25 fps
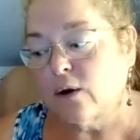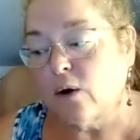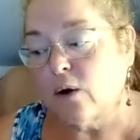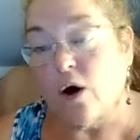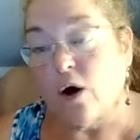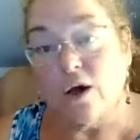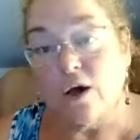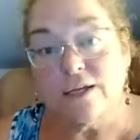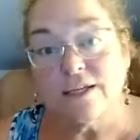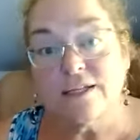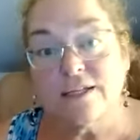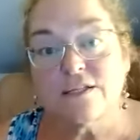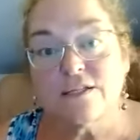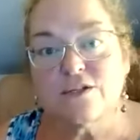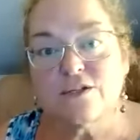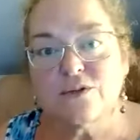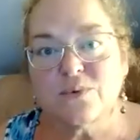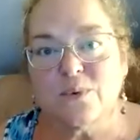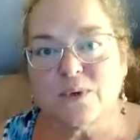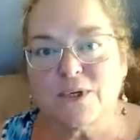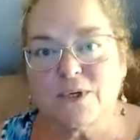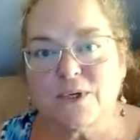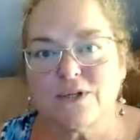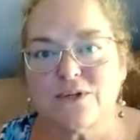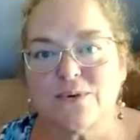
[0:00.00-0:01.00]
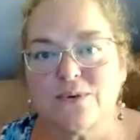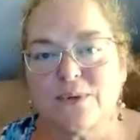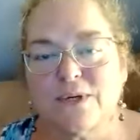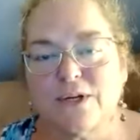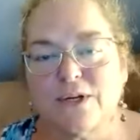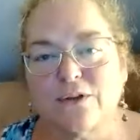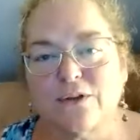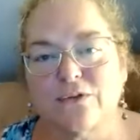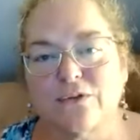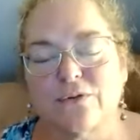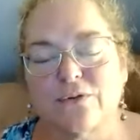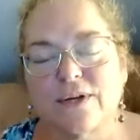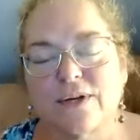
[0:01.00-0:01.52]
August
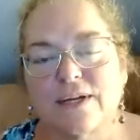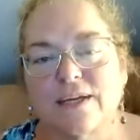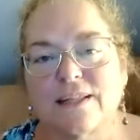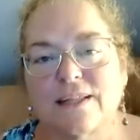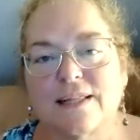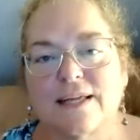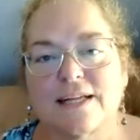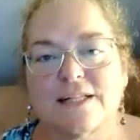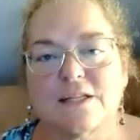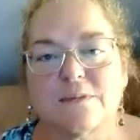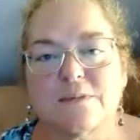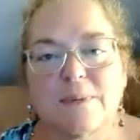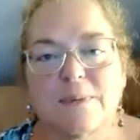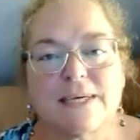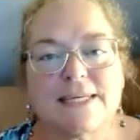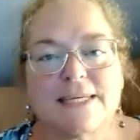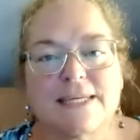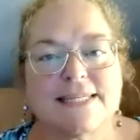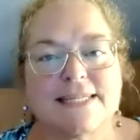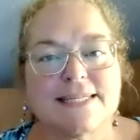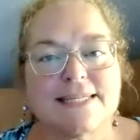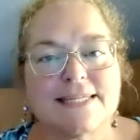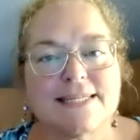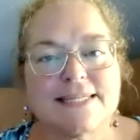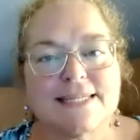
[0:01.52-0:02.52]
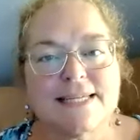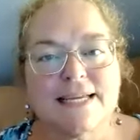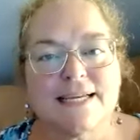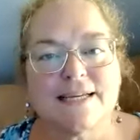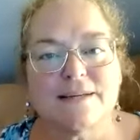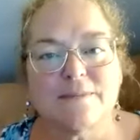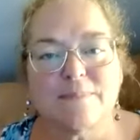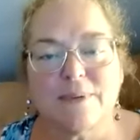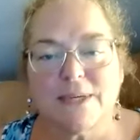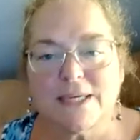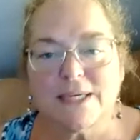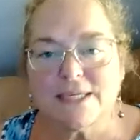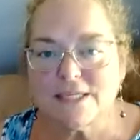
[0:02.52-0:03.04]
2023. That's Pisces
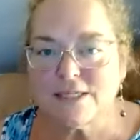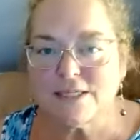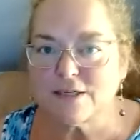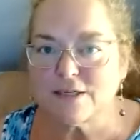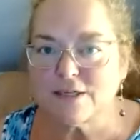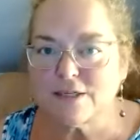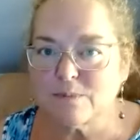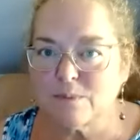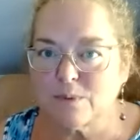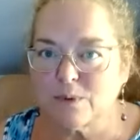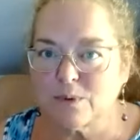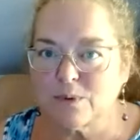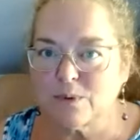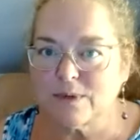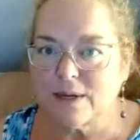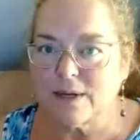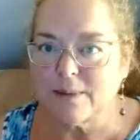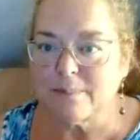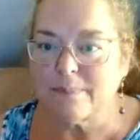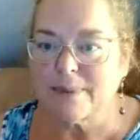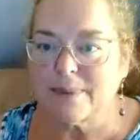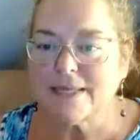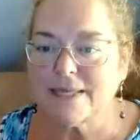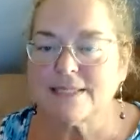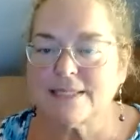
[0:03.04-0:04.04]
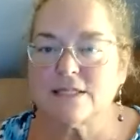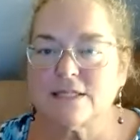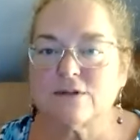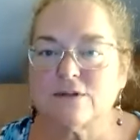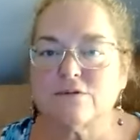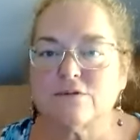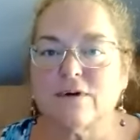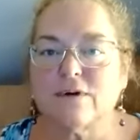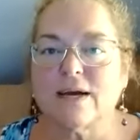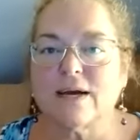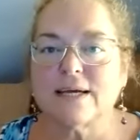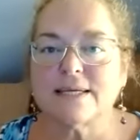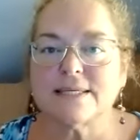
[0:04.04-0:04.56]
Sun, Pisces Moon, and
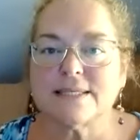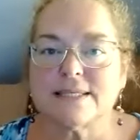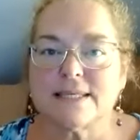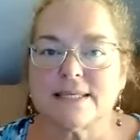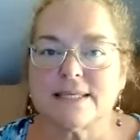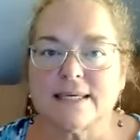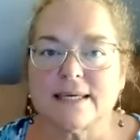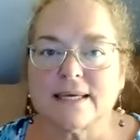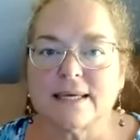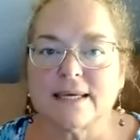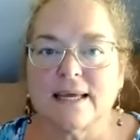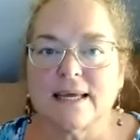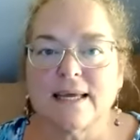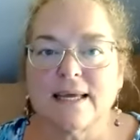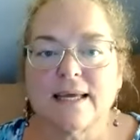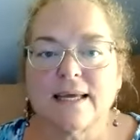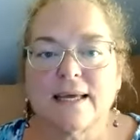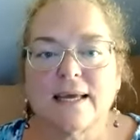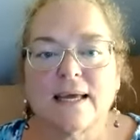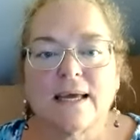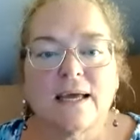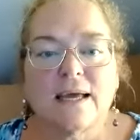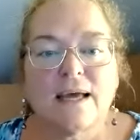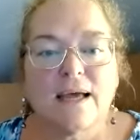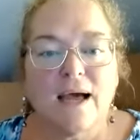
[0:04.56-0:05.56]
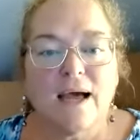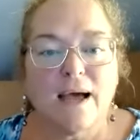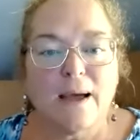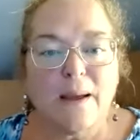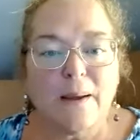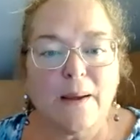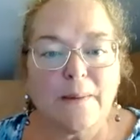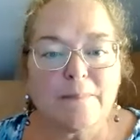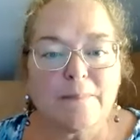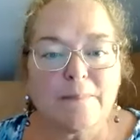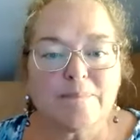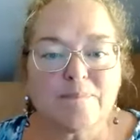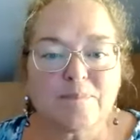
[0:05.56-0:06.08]
Pisces Rising.
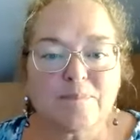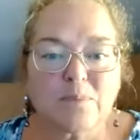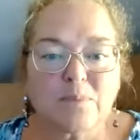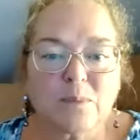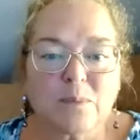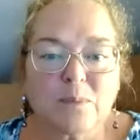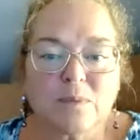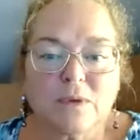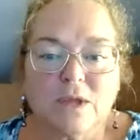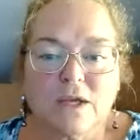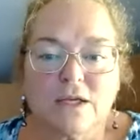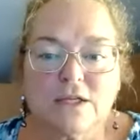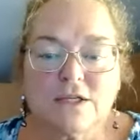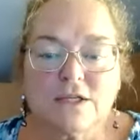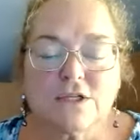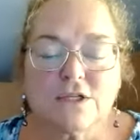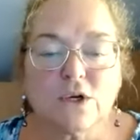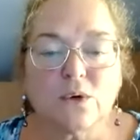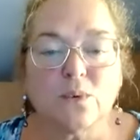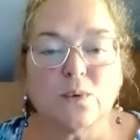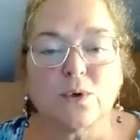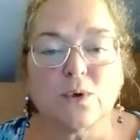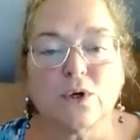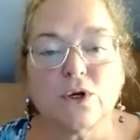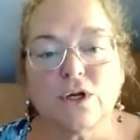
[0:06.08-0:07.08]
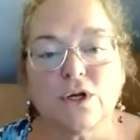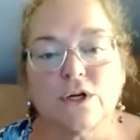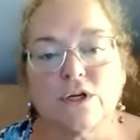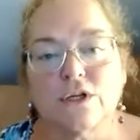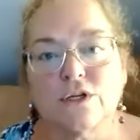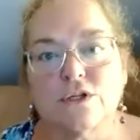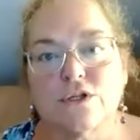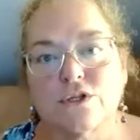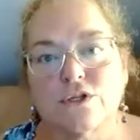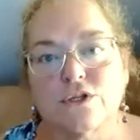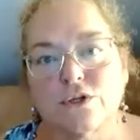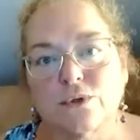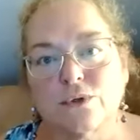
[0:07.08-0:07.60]
So we're going
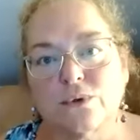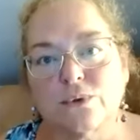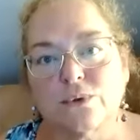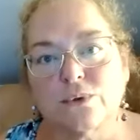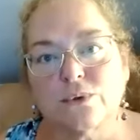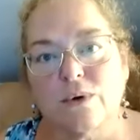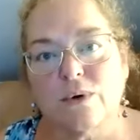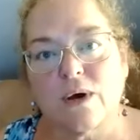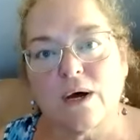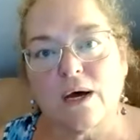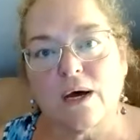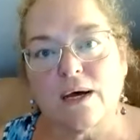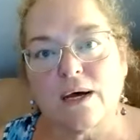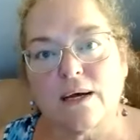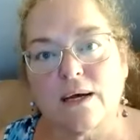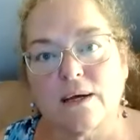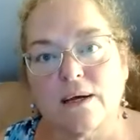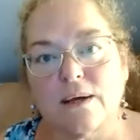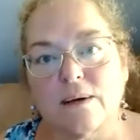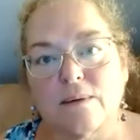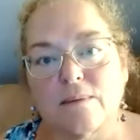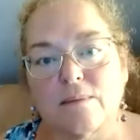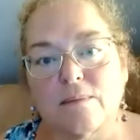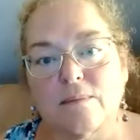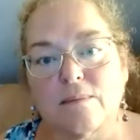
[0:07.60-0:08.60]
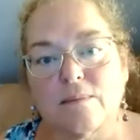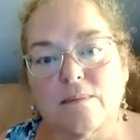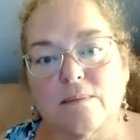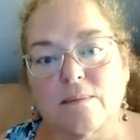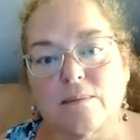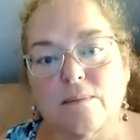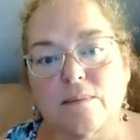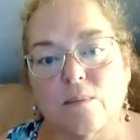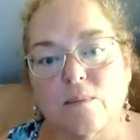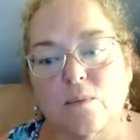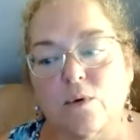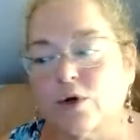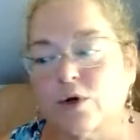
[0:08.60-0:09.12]
to do,
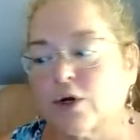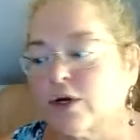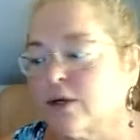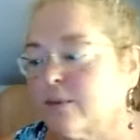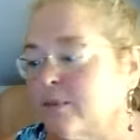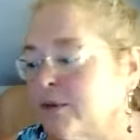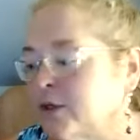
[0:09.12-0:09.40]
we're going to